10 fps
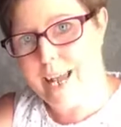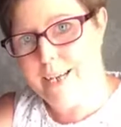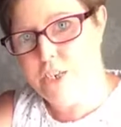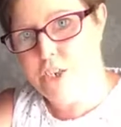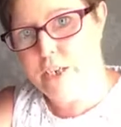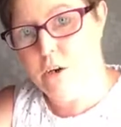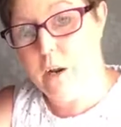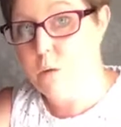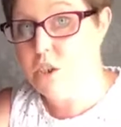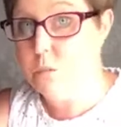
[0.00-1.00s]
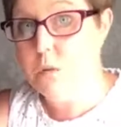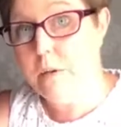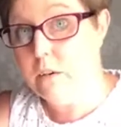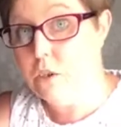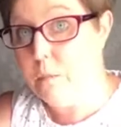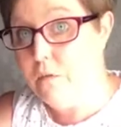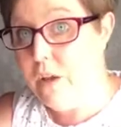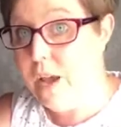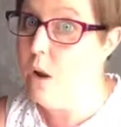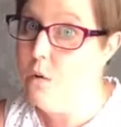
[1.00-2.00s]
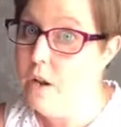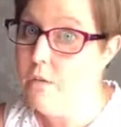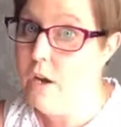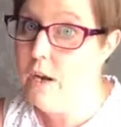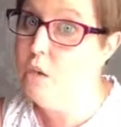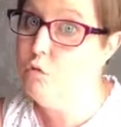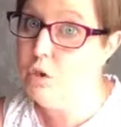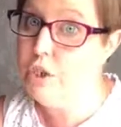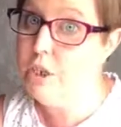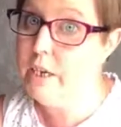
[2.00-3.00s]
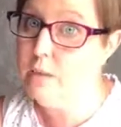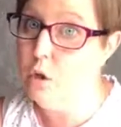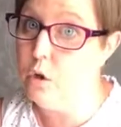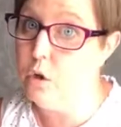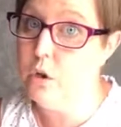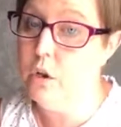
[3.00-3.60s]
edging on it which I mean to be fair it would give you a nice rustic look